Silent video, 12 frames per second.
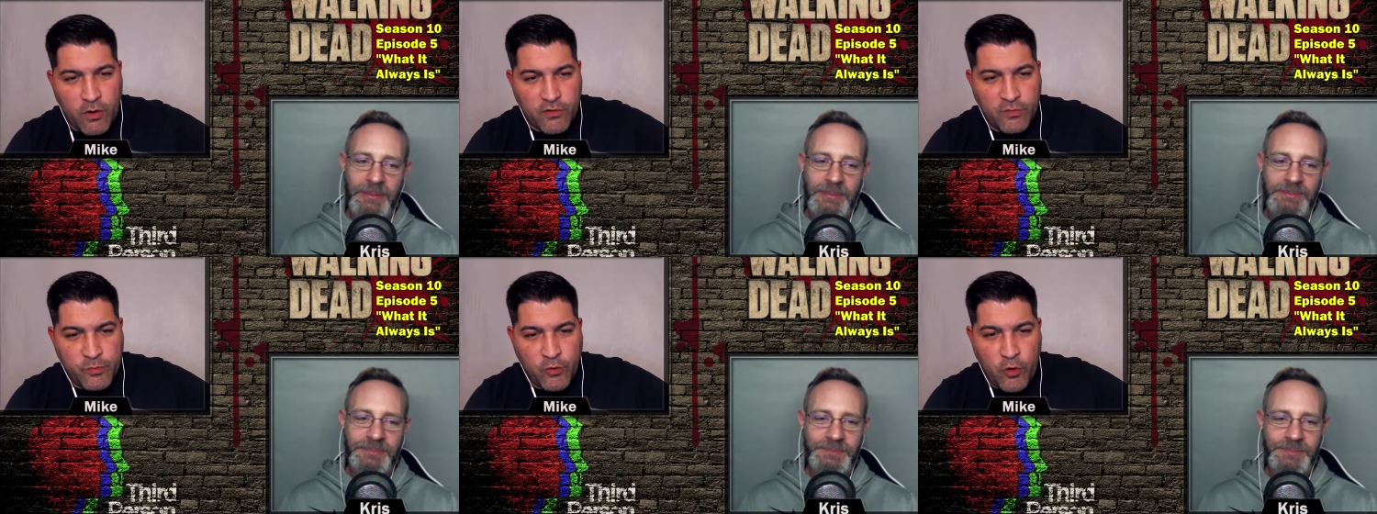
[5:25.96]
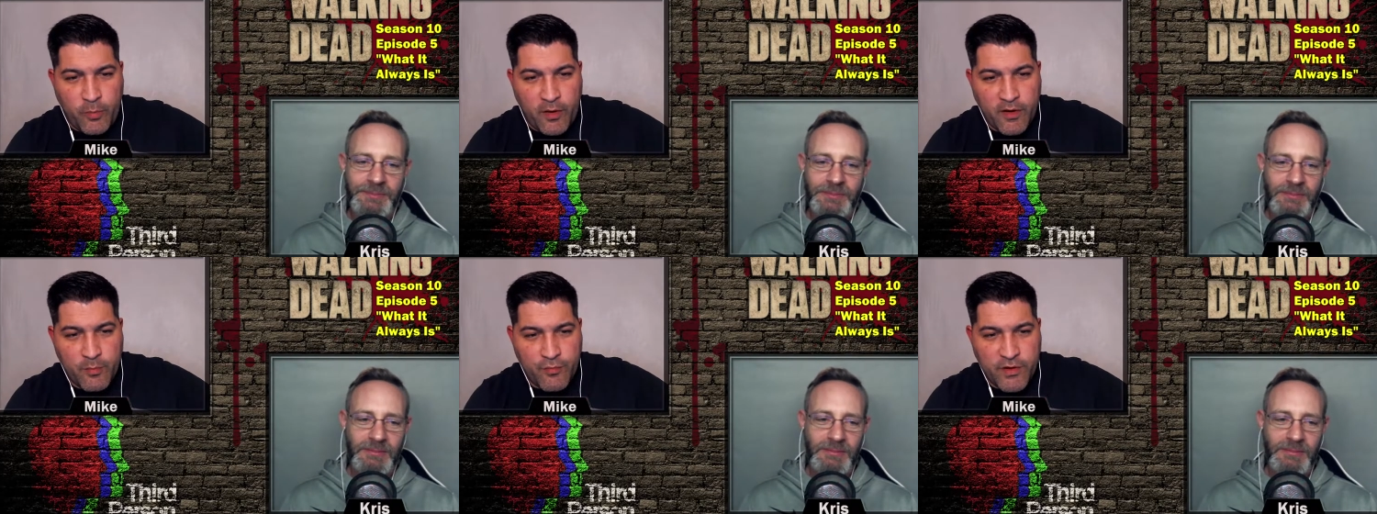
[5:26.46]
Speaker 1: blew up on a
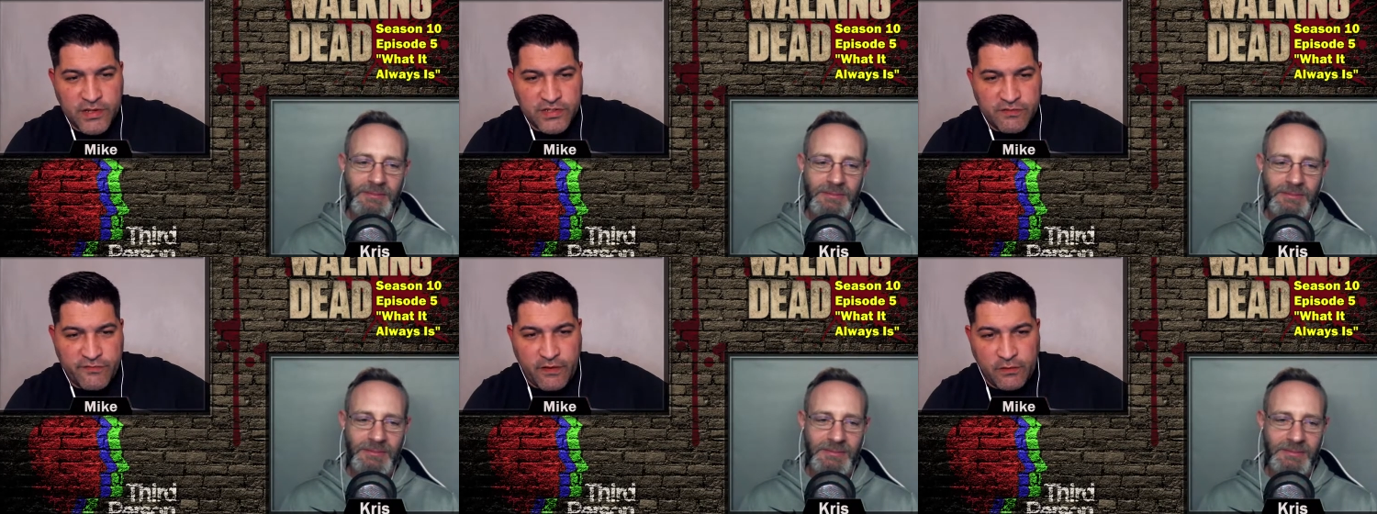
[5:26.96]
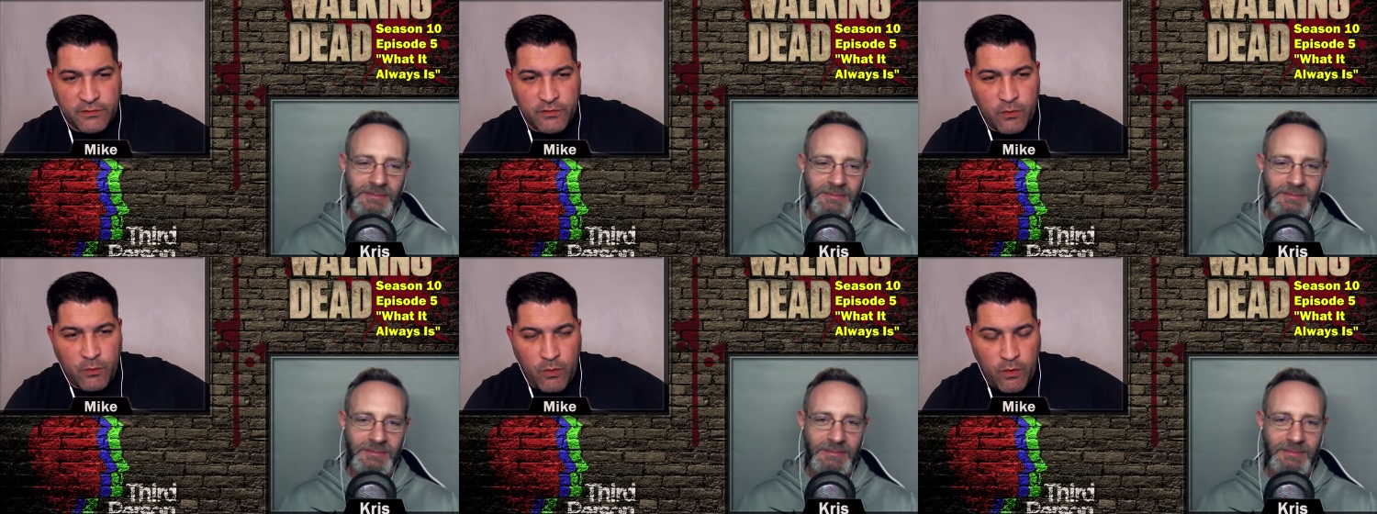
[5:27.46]
bridge and fell into the
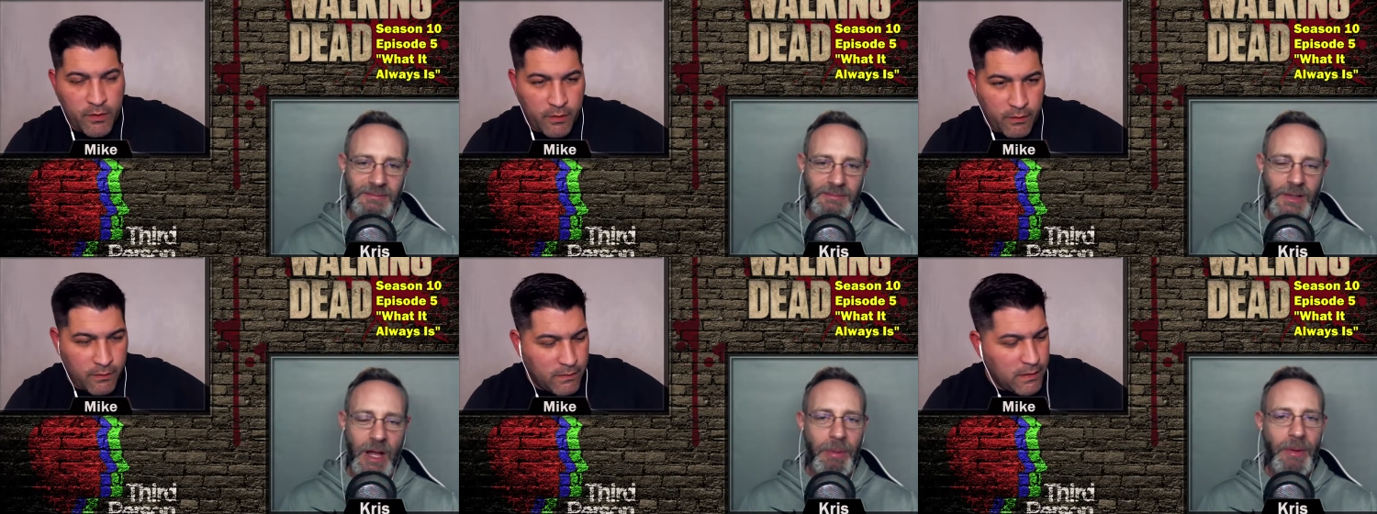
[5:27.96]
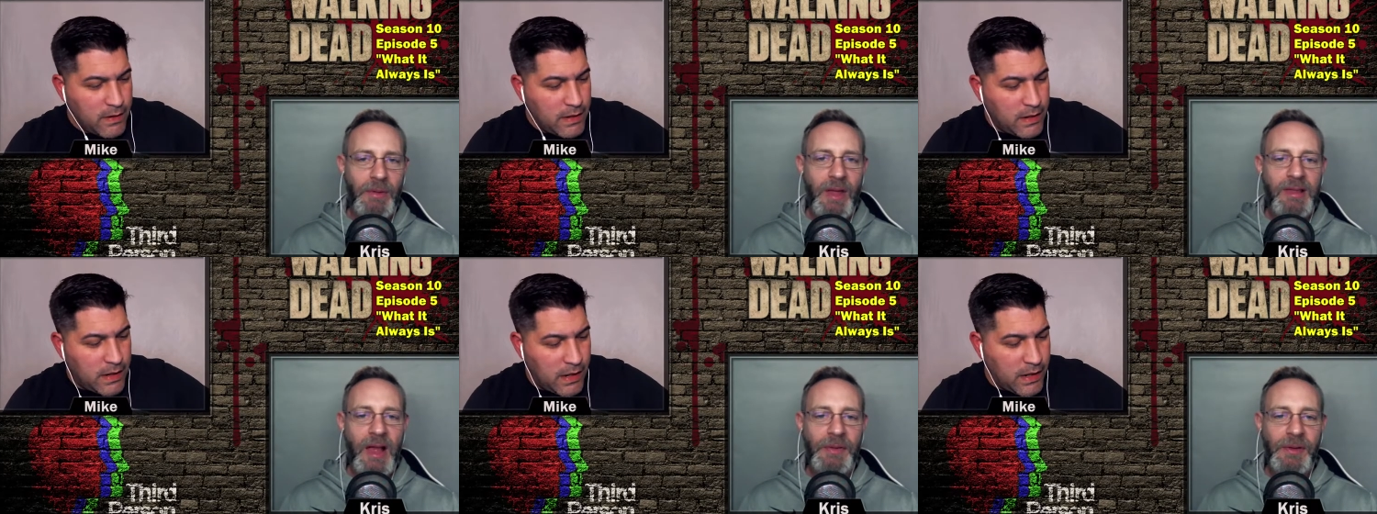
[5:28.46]
water.
Speaker 2: But
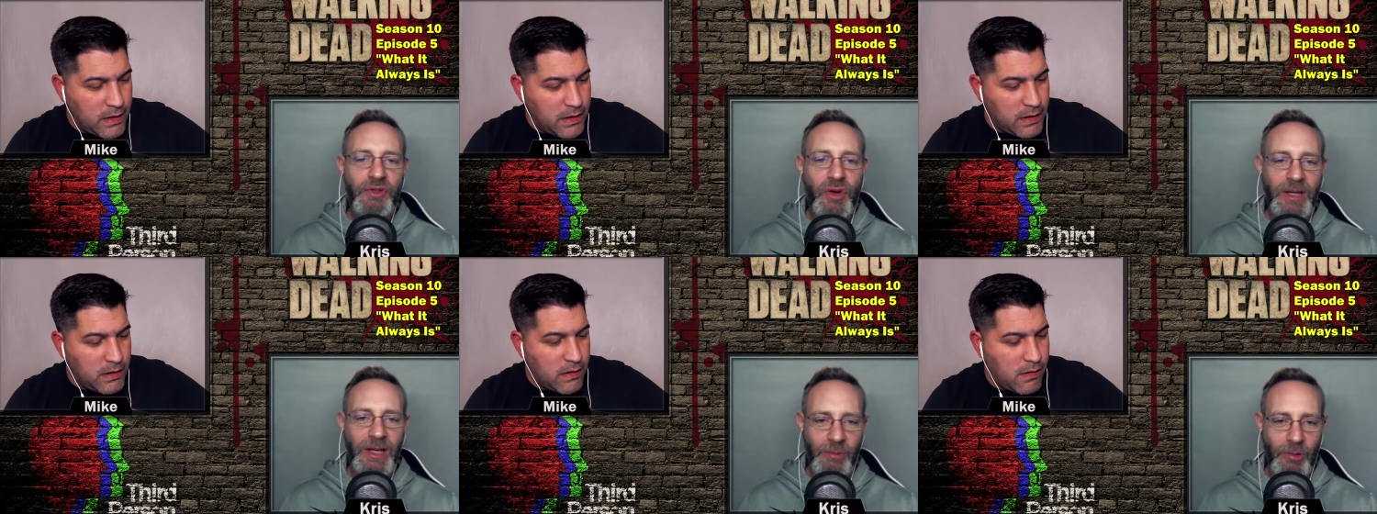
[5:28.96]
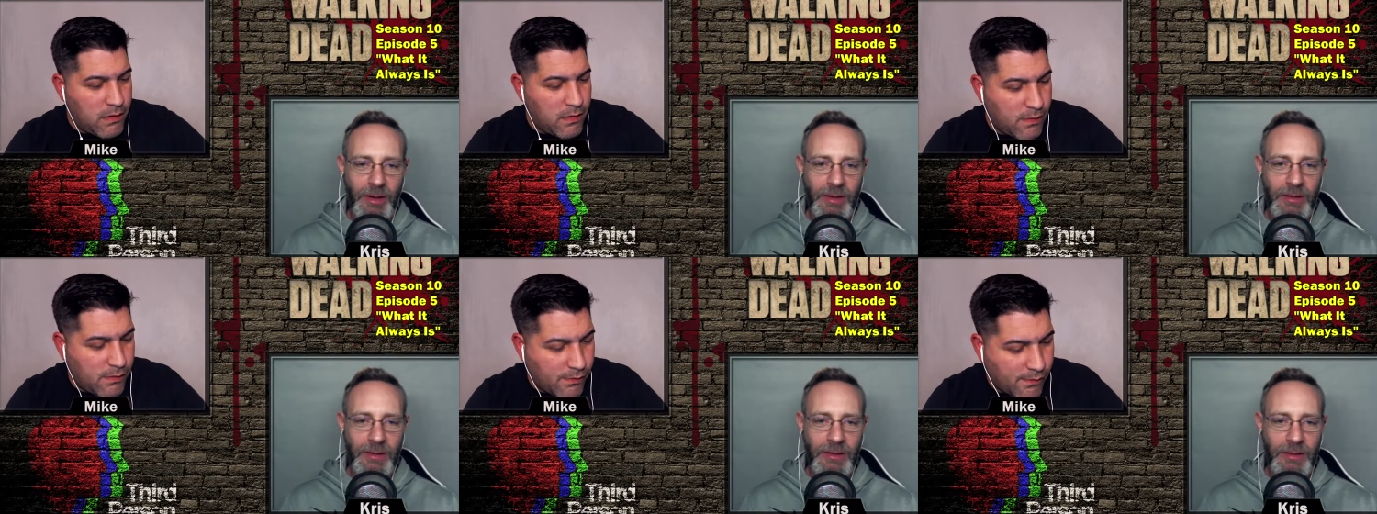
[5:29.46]
that's not and, their drinking water.
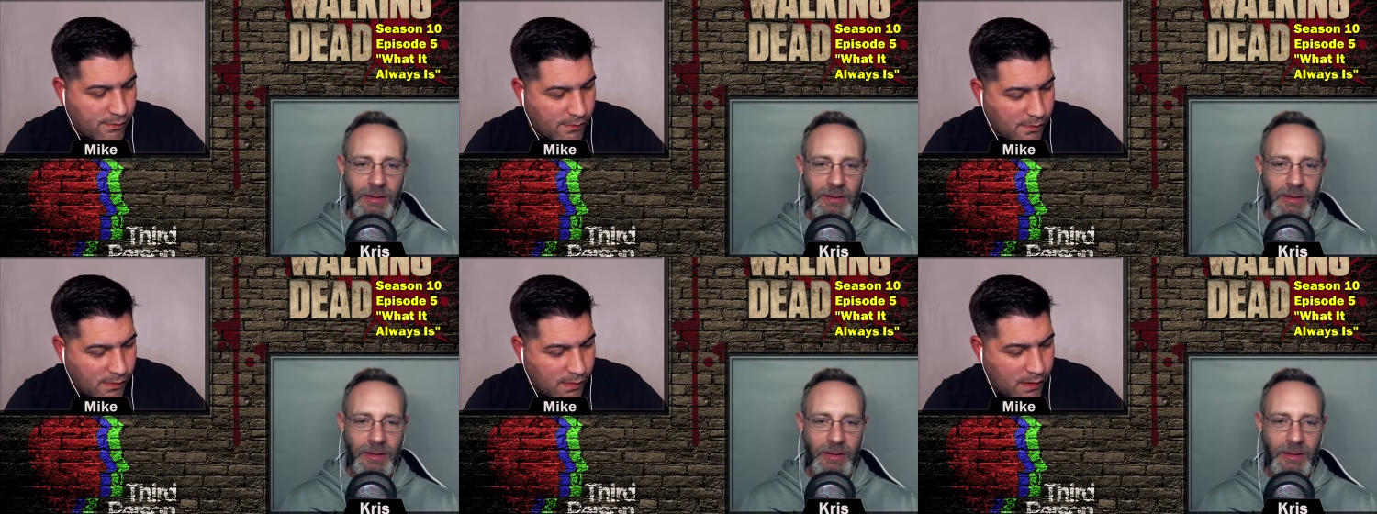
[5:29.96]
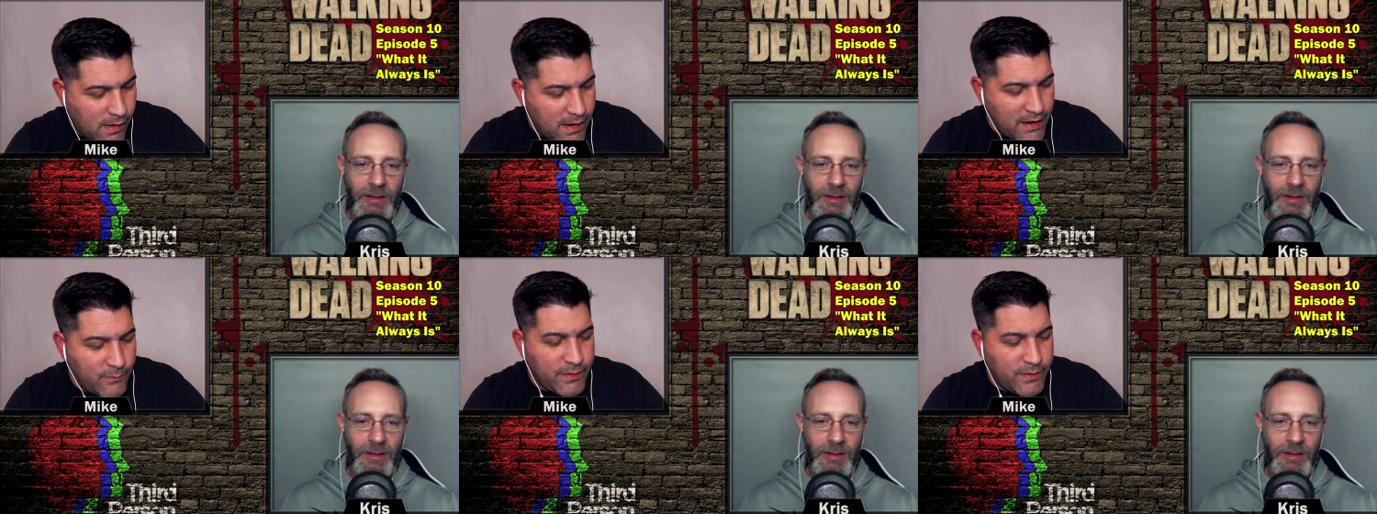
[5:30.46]
Speaker 1: How do we know